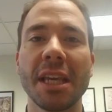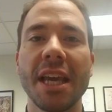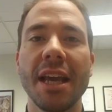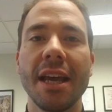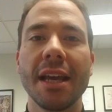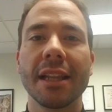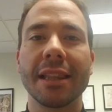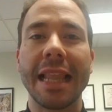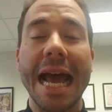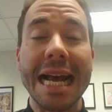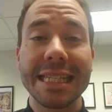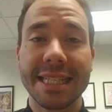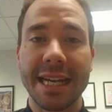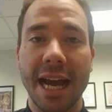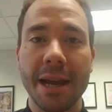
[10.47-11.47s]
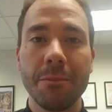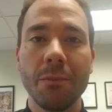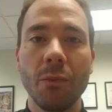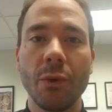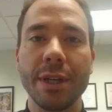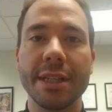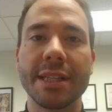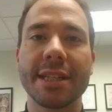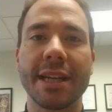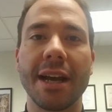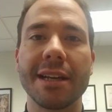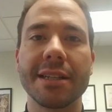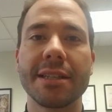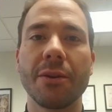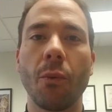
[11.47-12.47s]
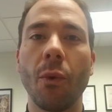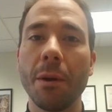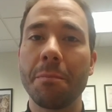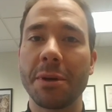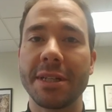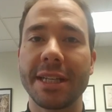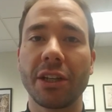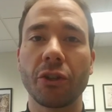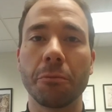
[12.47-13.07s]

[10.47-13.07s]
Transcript: Last time we discussed what particular